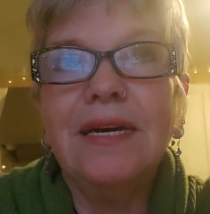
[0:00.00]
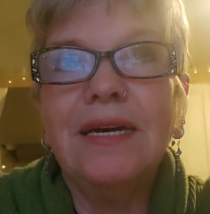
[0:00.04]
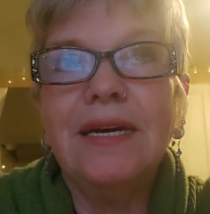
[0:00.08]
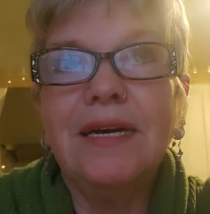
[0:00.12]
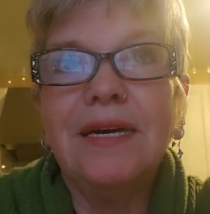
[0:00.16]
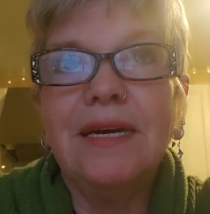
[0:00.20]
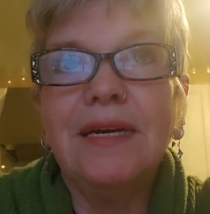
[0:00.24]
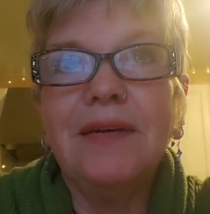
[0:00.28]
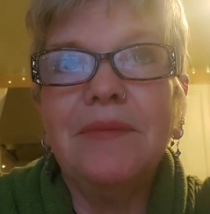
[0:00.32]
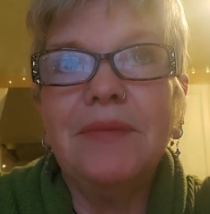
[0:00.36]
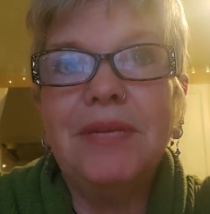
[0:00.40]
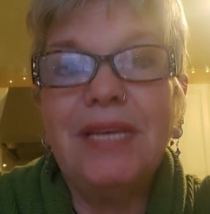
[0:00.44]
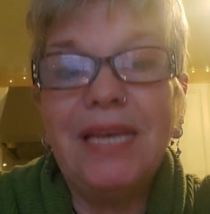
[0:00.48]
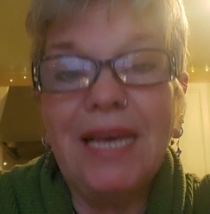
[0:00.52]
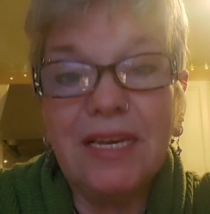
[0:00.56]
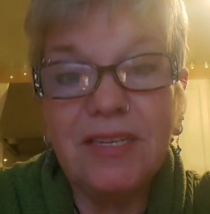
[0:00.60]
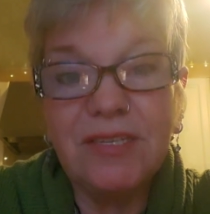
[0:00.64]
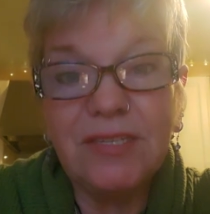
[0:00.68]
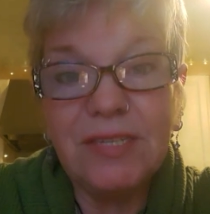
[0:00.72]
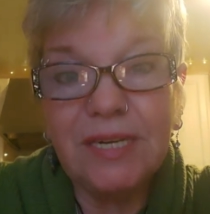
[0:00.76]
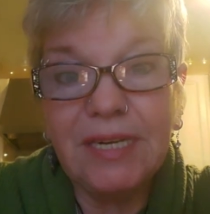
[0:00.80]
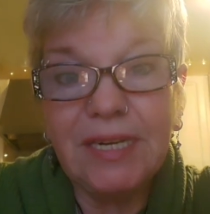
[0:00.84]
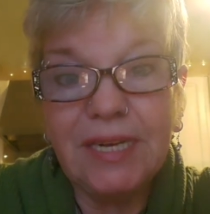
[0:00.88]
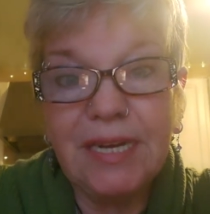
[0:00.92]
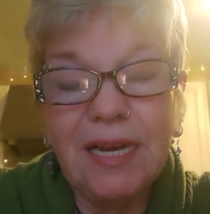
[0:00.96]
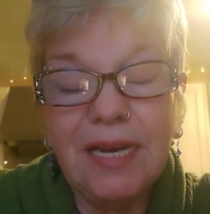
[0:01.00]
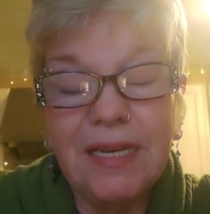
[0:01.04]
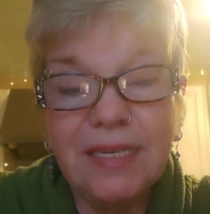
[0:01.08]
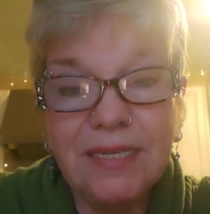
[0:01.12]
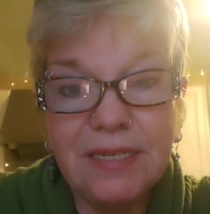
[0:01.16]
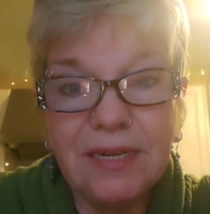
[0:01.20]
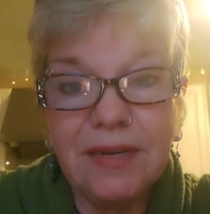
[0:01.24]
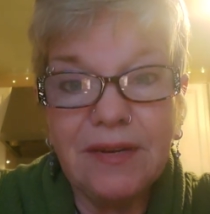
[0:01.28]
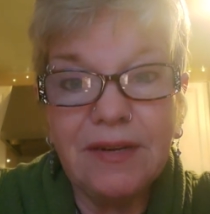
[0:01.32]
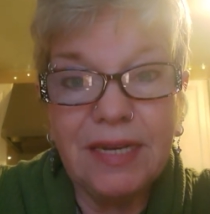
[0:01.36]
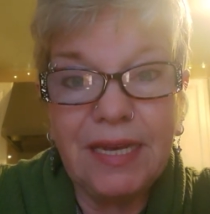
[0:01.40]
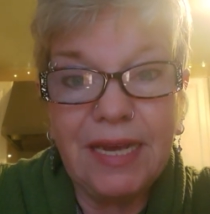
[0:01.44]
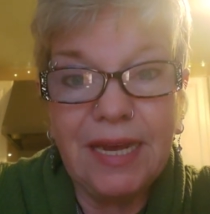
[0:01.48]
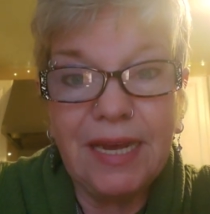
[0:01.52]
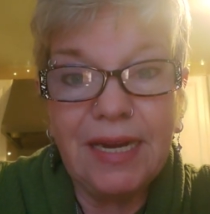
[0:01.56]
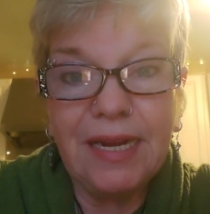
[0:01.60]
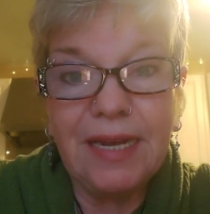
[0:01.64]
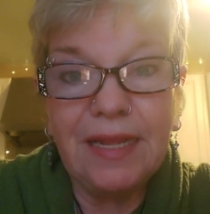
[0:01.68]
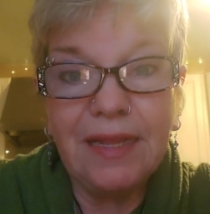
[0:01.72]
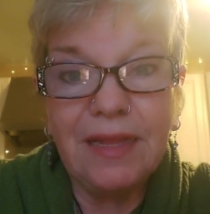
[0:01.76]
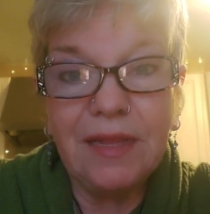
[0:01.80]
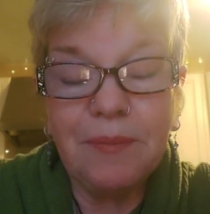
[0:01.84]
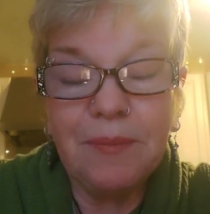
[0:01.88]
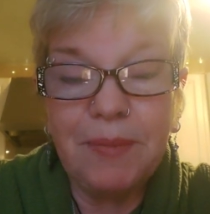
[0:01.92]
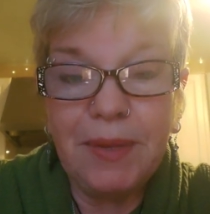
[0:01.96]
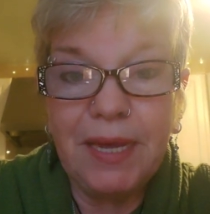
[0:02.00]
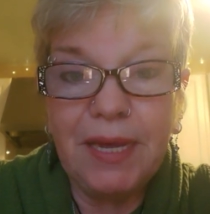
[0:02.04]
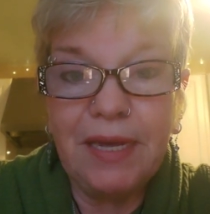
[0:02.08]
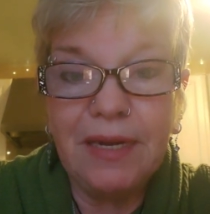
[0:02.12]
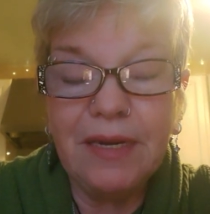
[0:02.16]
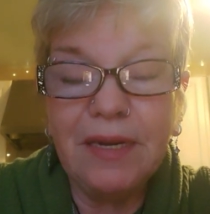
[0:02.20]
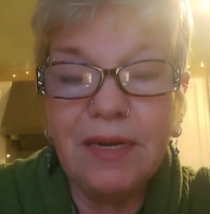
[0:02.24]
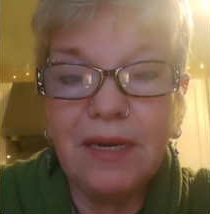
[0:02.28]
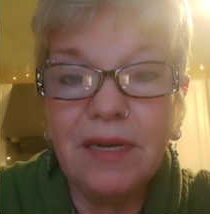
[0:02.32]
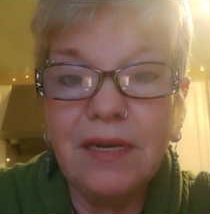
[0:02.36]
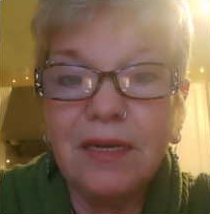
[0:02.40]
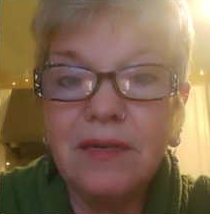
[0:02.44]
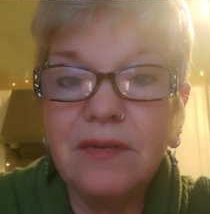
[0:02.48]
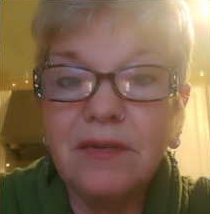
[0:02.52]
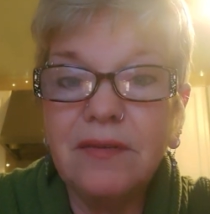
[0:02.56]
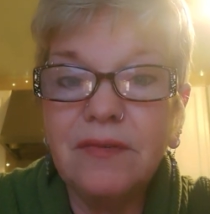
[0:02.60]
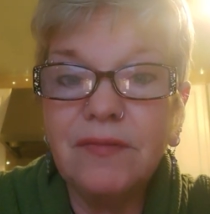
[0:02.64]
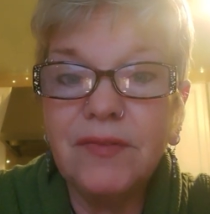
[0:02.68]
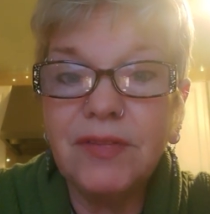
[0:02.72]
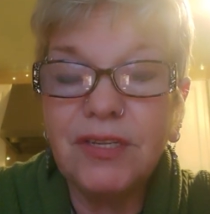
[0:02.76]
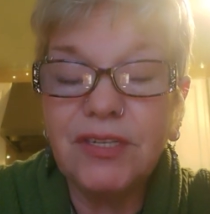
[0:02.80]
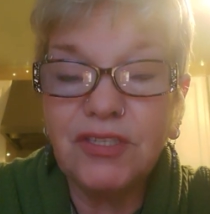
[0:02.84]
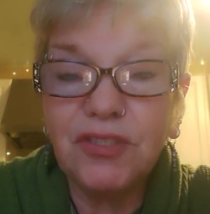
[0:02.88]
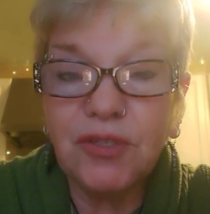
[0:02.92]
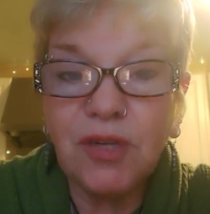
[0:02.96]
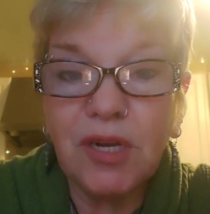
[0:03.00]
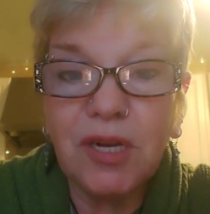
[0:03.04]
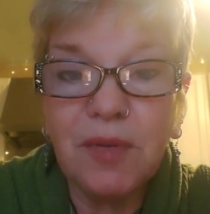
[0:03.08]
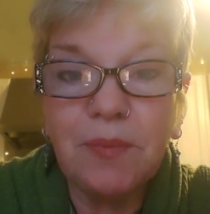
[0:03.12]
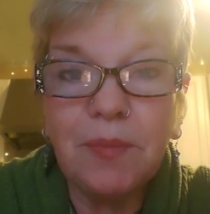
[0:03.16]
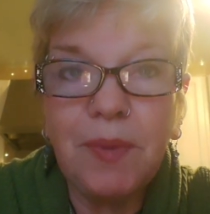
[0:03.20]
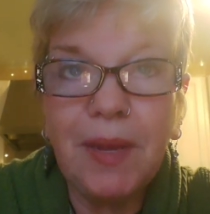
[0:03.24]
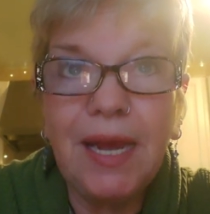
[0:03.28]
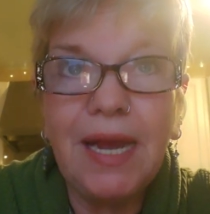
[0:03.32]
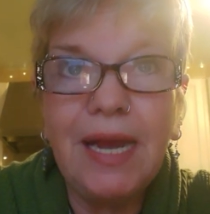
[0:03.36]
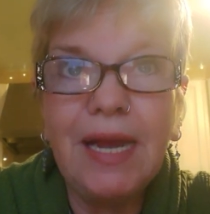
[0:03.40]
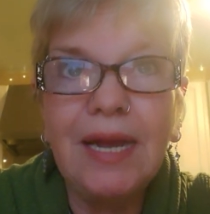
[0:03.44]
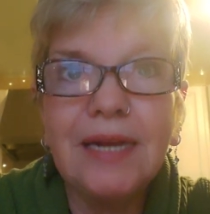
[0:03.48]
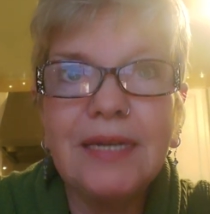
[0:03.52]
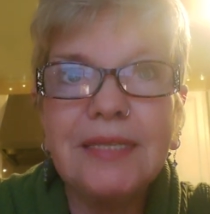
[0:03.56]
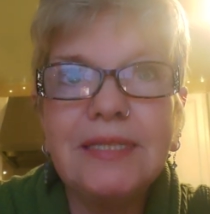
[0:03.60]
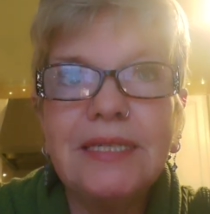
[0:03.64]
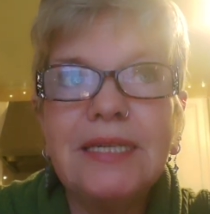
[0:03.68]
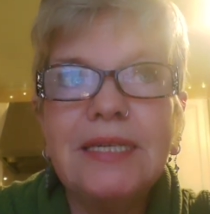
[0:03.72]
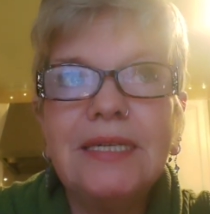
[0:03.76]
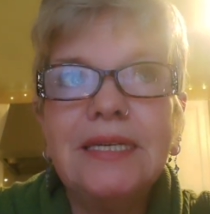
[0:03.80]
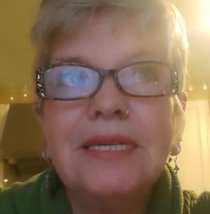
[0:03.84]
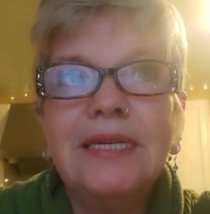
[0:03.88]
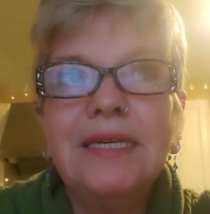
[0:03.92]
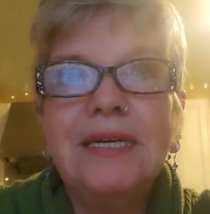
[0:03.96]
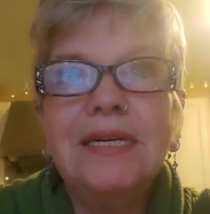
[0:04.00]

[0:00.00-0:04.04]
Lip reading: Yesterday I started getting the bed of the truck packed.